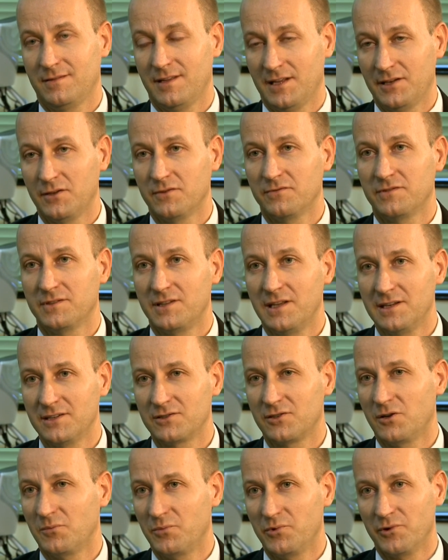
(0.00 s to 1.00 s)
that of a
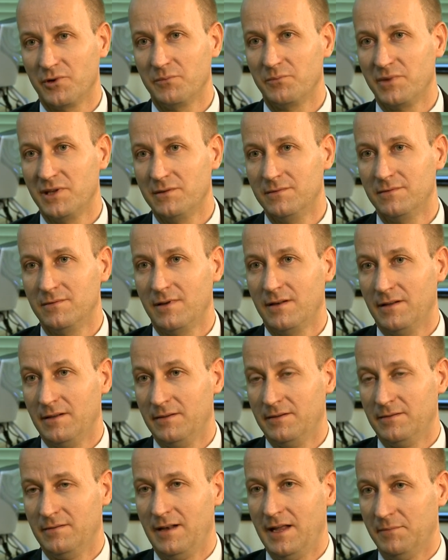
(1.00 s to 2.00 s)
desktop or a
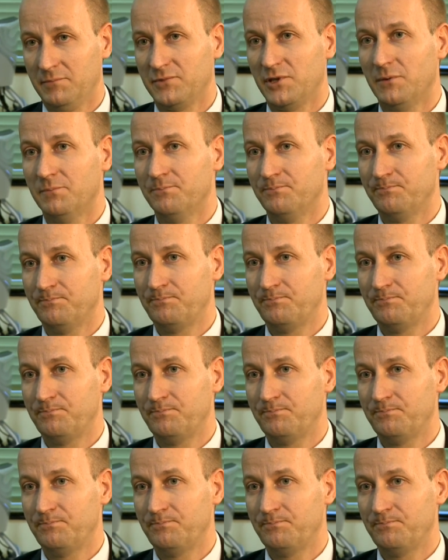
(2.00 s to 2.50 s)
laptop.